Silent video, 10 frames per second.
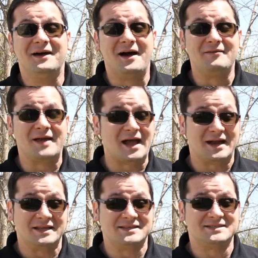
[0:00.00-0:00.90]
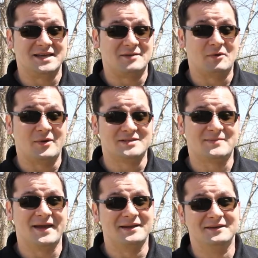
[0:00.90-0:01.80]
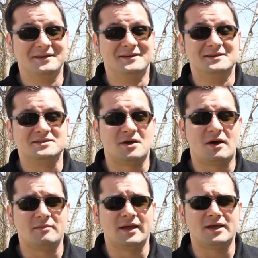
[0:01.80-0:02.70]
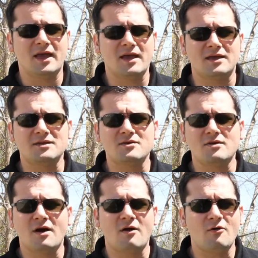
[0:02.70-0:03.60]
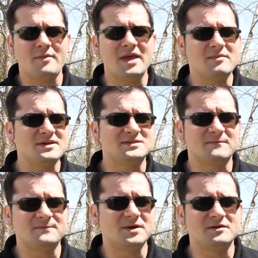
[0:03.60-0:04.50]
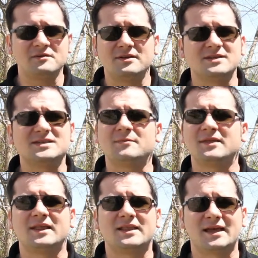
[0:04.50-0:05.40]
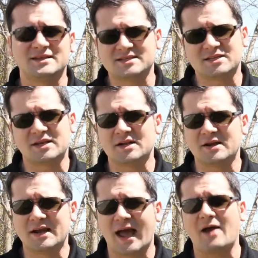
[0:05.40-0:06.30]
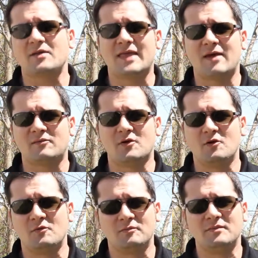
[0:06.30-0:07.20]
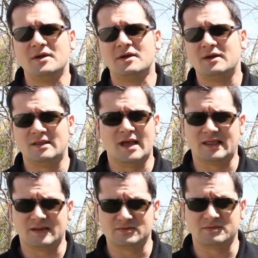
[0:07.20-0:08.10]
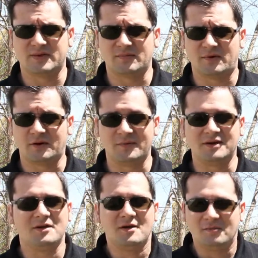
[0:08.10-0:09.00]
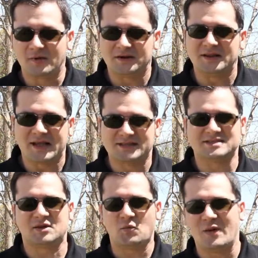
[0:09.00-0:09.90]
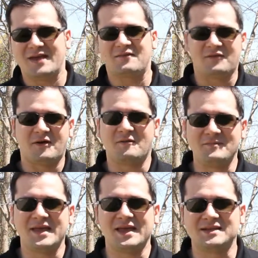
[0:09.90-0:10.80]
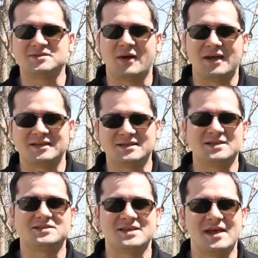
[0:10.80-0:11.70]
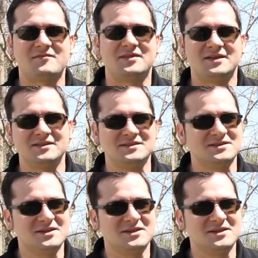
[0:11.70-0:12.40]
I'm like, I gotta get this thing out of my waistband. So I'm like, hey, can you go make me some food or something like that, just to get her out of that room, and not that it was a big apartment, but just away from me so I could ditch the evidence.